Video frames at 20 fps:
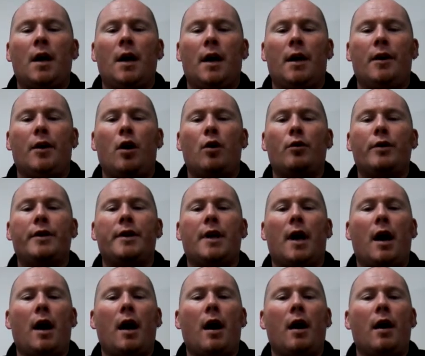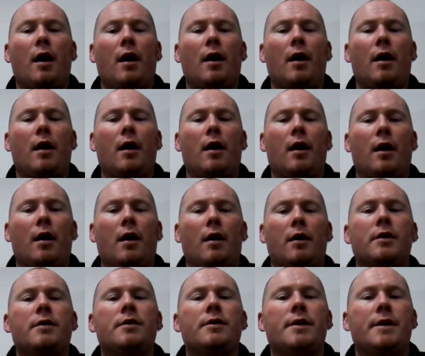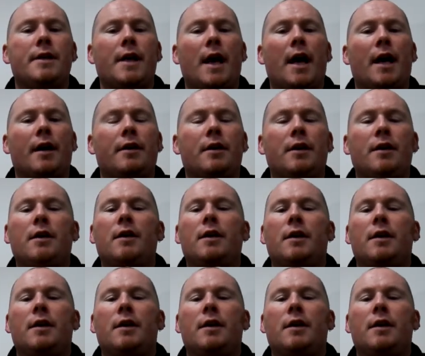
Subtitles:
And holding the ah sound